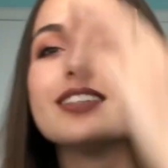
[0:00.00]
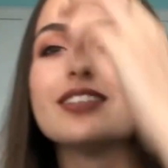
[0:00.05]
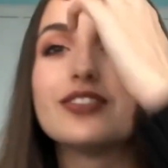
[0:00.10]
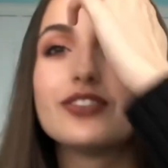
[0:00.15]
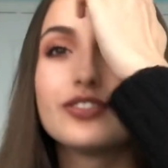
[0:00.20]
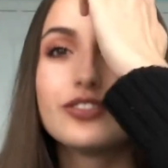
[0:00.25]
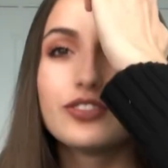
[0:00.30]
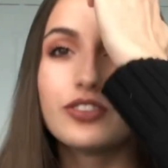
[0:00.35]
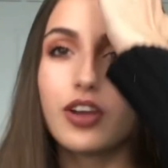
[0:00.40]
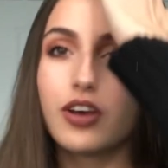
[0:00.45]

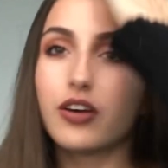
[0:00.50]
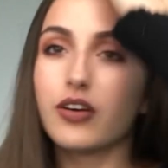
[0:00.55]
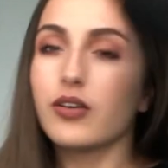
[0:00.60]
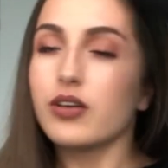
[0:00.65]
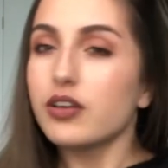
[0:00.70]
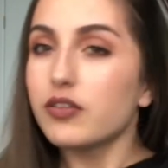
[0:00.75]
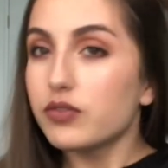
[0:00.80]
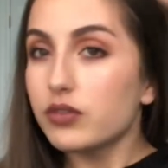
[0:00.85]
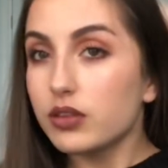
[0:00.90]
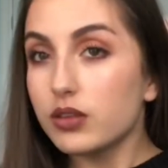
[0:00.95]

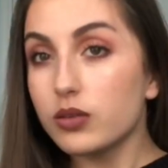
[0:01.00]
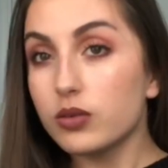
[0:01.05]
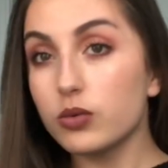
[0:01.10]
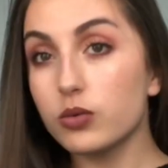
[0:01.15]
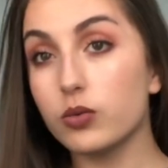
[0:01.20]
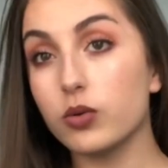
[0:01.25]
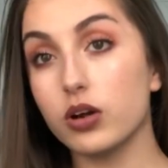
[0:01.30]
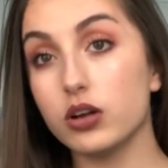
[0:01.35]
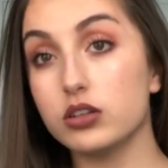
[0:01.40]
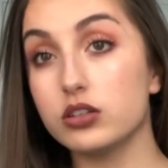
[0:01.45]
So if
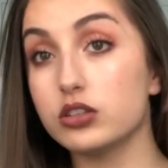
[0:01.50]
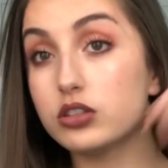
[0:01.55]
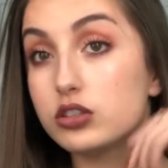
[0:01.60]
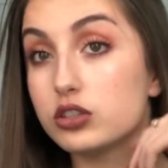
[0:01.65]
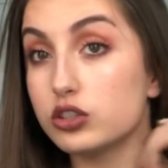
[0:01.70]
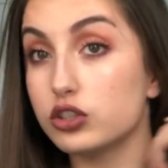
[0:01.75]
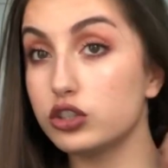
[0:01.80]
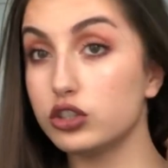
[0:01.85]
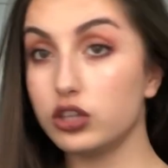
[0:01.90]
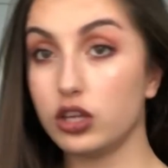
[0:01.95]
you
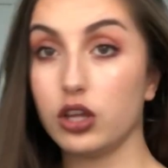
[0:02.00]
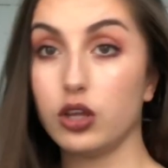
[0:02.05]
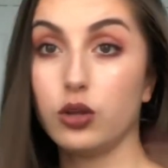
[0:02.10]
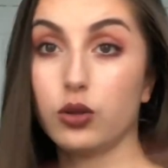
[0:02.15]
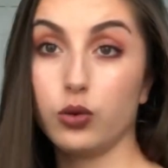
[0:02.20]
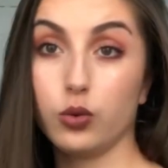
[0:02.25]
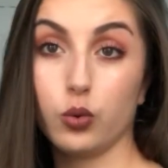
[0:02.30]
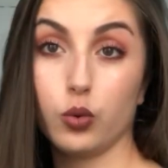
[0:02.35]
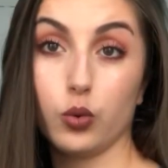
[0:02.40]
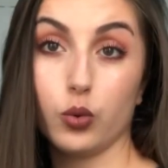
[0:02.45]
want
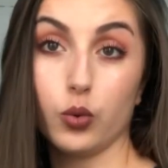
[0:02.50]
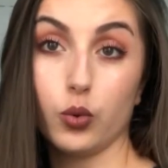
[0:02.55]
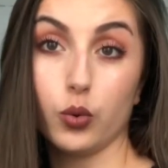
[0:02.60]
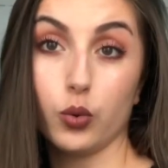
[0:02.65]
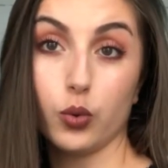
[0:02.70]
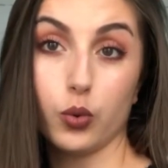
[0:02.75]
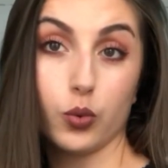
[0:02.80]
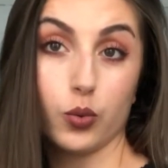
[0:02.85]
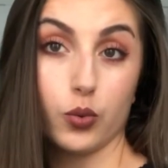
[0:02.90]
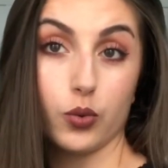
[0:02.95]

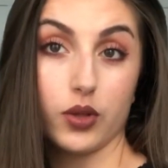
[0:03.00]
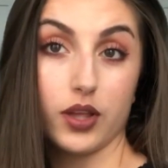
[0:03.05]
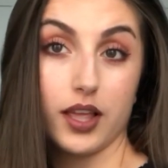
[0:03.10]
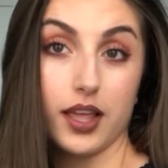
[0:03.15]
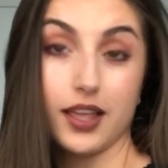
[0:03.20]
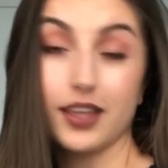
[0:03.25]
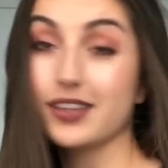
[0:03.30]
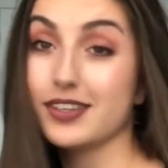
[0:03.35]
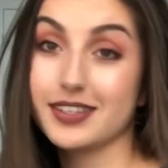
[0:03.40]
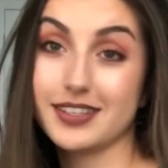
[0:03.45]
to
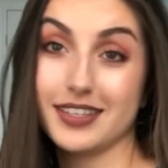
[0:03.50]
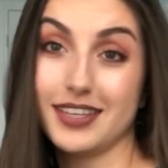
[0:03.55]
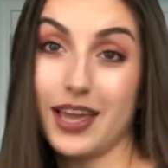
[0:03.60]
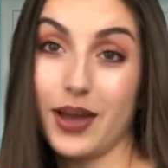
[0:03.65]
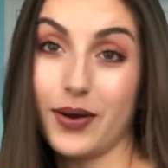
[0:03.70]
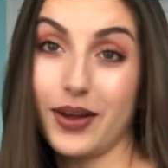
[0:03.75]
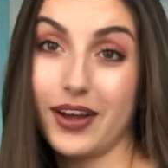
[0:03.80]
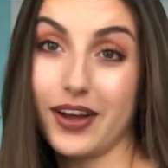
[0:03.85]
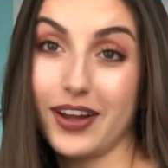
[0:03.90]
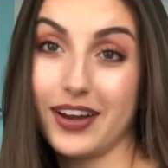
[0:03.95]
see
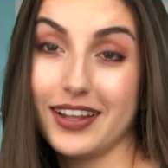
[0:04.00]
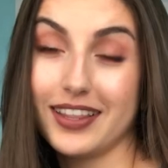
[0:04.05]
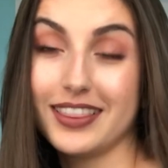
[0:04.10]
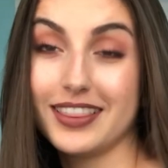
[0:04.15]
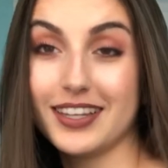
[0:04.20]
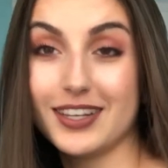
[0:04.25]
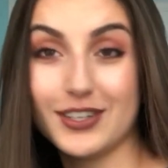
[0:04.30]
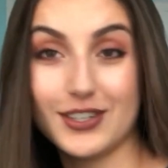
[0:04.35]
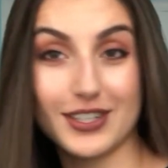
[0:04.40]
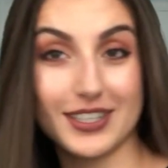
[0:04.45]
how I got it,
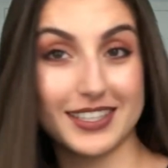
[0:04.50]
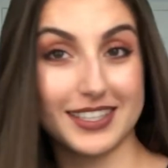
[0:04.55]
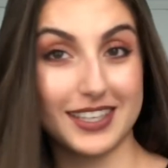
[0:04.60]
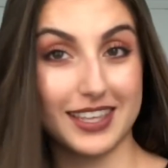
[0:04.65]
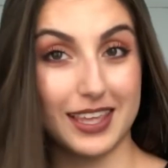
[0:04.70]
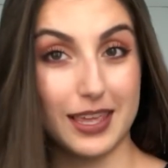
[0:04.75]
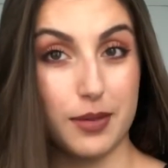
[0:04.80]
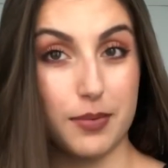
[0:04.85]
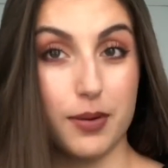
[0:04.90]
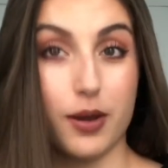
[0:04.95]
then
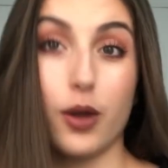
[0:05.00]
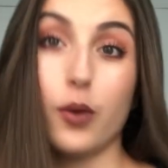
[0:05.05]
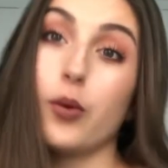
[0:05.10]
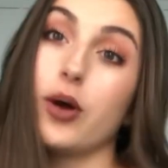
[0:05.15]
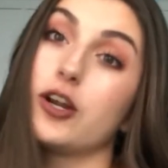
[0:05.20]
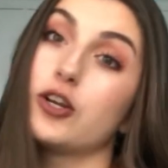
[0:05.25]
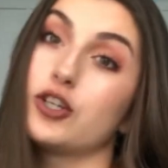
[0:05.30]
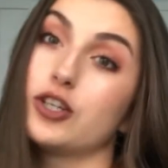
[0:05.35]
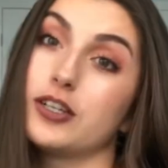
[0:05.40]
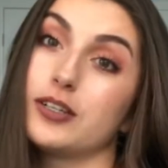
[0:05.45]
just keep on
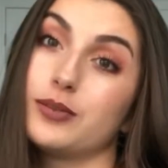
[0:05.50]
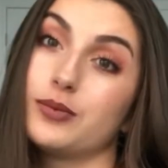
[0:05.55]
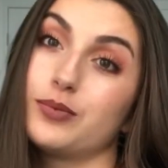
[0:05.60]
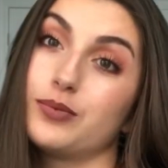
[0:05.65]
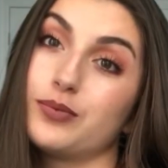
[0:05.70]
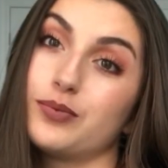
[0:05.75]
watching.